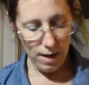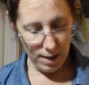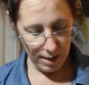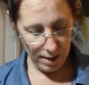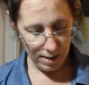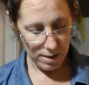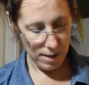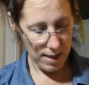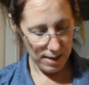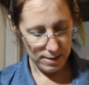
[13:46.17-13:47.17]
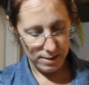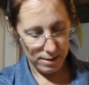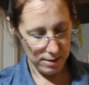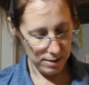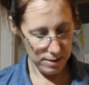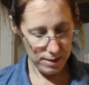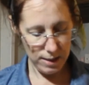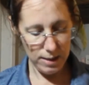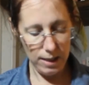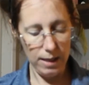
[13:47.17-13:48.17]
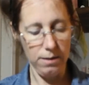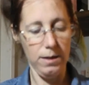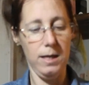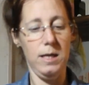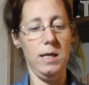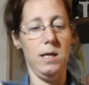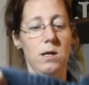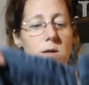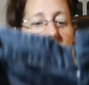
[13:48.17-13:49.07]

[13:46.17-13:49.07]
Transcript: and has this detailing here.